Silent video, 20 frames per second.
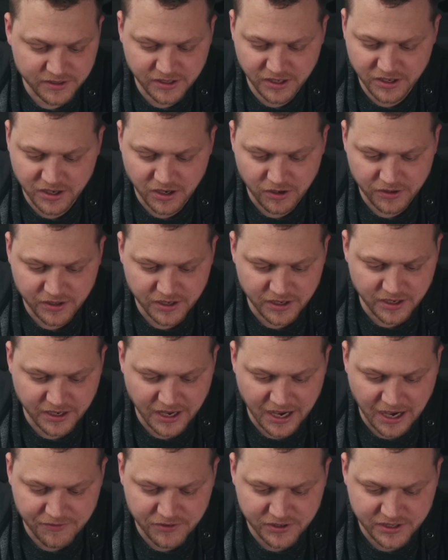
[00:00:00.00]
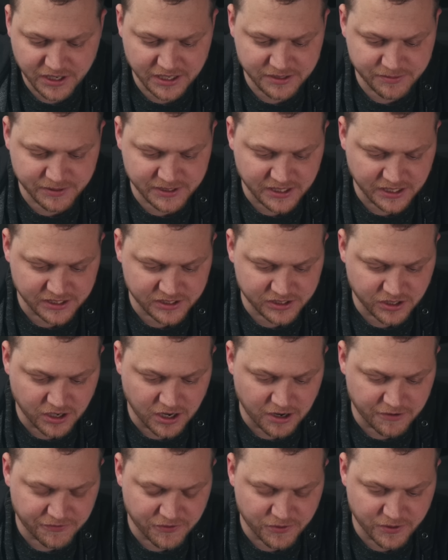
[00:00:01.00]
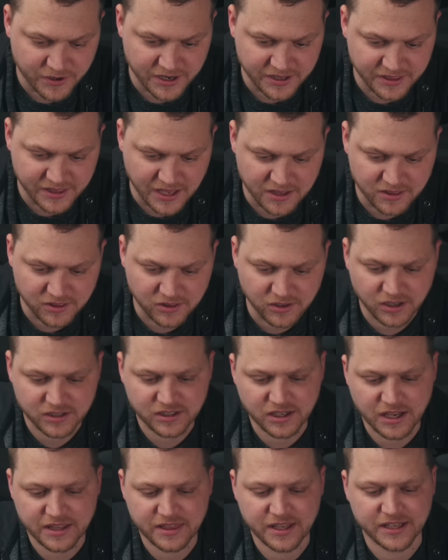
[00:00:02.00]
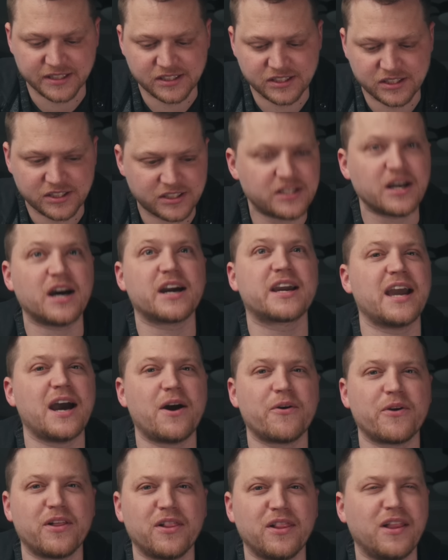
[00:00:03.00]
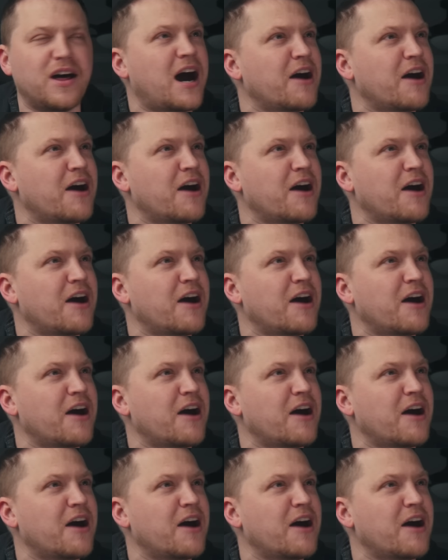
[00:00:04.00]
know, the advertisements I saw for it, they looked like they stuck out a lot